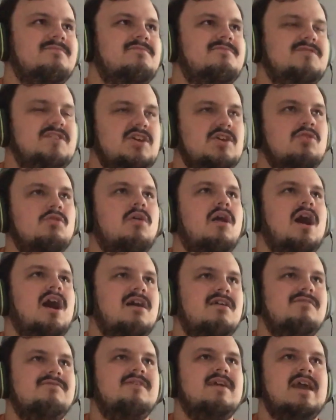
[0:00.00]
view
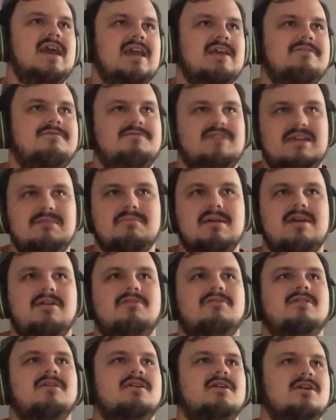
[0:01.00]
of a
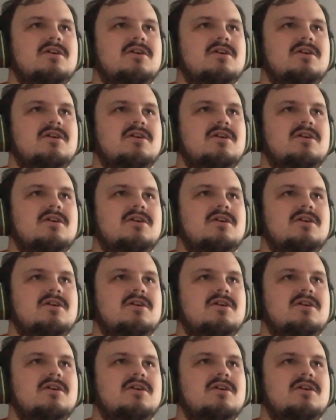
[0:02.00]
female